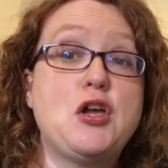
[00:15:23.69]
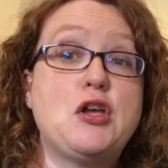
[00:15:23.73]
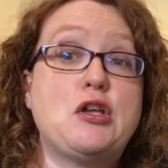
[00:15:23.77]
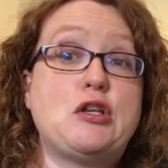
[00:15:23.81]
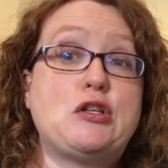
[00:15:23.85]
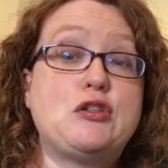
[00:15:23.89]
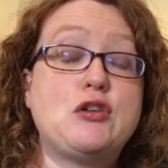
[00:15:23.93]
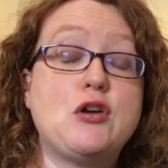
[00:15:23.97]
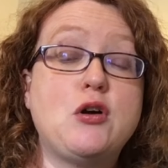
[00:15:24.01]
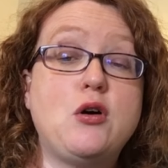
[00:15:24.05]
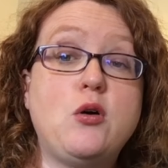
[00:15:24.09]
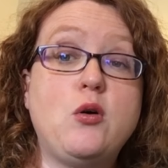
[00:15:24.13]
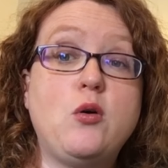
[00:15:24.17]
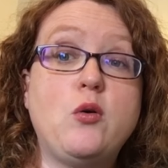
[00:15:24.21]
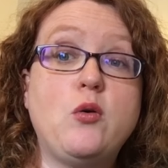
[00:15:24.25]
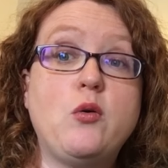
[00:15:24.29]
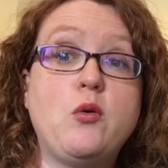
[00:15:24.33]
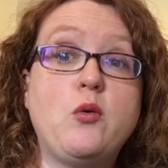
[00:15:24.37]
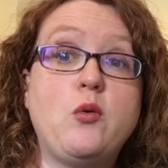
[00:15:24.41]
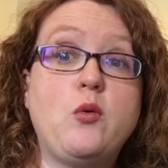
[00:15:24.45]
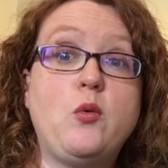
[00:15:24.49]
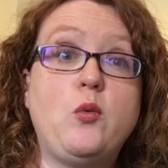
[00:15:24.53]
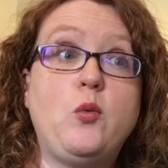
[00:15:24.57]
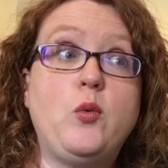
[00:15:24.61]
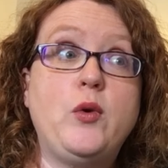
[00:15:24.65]
So,
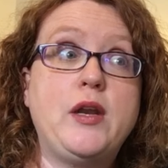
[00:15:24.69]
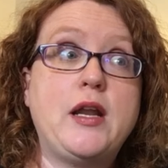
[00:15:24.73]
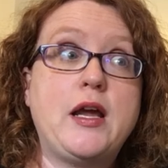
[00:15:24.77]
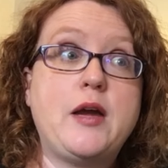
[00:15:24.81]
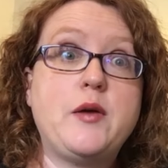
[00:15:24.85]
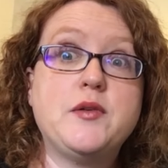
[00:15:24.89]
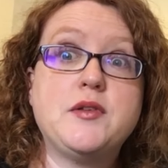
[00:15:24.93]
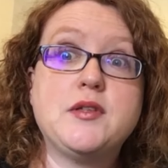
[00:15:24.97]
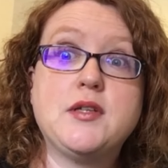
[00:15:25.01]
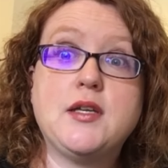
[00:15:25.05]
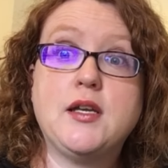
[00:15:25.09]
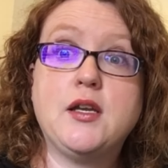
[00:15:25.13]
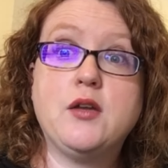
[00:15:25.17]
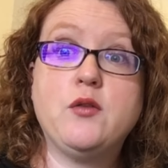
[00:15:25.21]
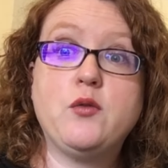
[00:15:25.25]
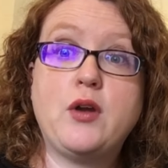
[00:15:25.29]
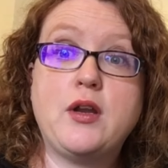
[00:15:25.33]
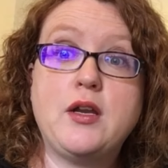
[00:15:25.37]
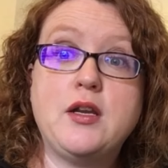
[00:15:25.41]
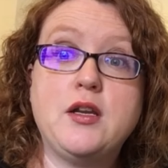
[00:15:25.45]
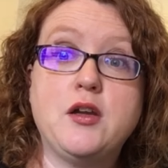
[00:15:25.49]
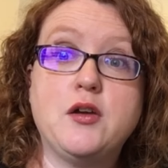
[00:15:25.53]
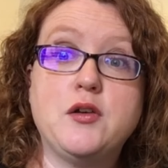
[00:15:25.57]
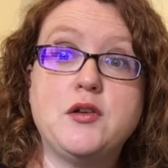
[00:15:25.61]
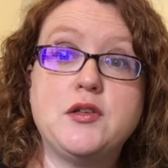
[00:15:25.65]
when I was getting
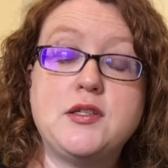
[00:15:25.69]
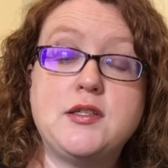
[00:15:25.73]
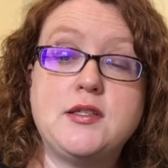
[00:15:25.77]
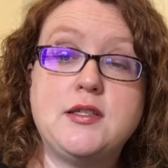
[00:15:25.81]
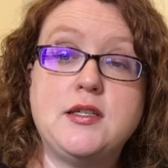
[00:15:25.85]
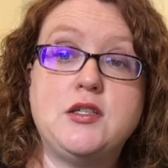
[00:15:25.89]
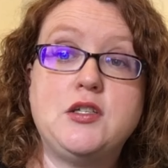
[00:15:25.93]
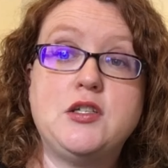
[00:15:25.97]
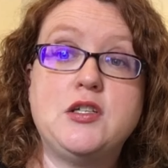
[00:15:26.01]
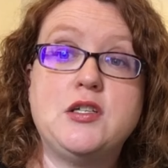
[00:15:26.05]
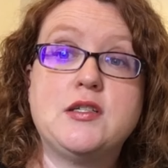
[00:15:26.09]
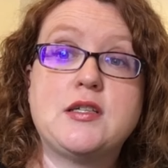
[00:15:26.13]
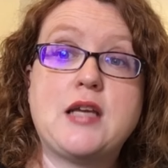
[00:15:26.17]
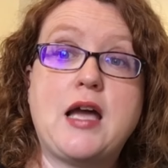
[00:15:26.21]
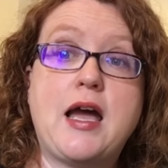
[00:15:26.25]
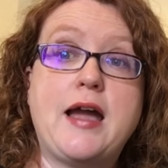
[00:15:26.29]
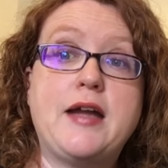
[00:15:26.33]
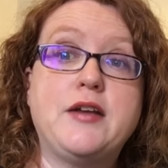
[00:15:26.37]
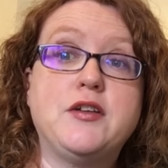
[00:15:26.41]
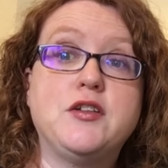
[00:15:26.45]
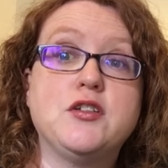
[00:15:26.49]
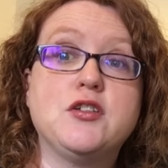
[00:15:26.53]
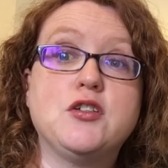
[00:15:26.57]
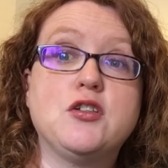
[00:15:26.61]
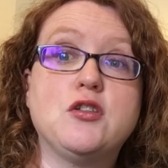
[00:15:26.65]
ready to go to Stitches, I
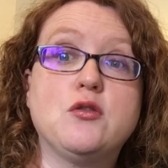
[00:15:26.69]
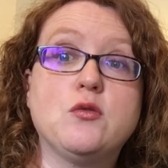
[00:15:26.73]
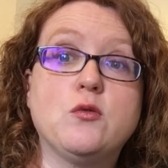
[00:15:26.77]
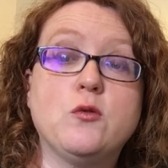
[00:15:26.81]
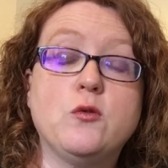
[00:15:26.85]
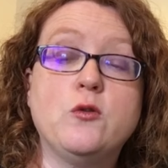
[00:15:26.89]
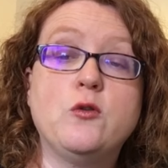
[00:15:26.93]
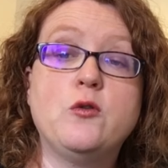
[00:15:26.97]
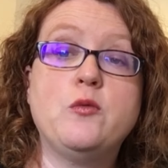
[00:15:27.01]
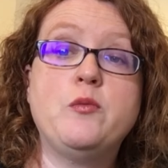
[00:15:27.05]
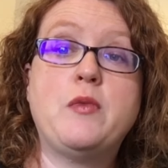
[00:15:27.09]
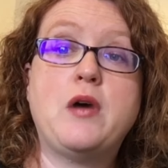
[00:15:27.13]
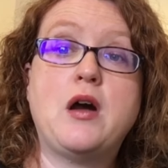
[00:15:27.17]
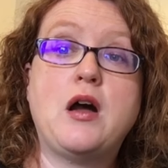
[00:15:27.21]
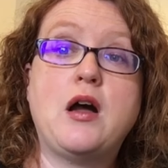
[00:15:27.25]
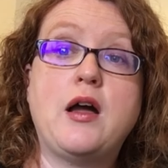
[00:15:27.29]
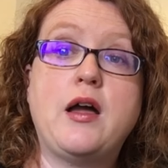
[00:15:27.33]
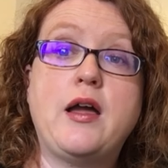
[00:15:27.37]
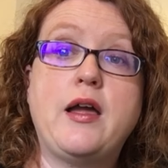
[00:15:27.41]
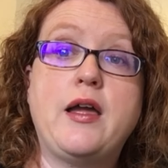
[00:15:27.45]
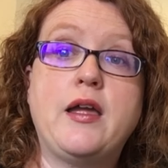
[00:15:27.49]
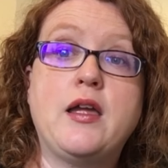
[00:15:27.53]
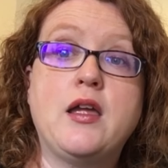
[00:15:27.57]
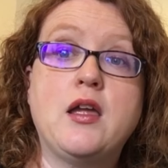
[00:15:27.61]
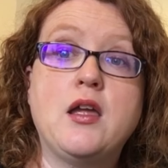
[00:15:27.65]
just threw
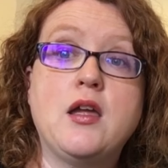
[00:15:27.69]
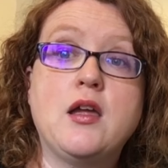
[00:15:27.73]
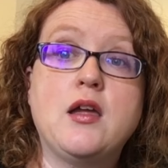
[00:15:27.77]
my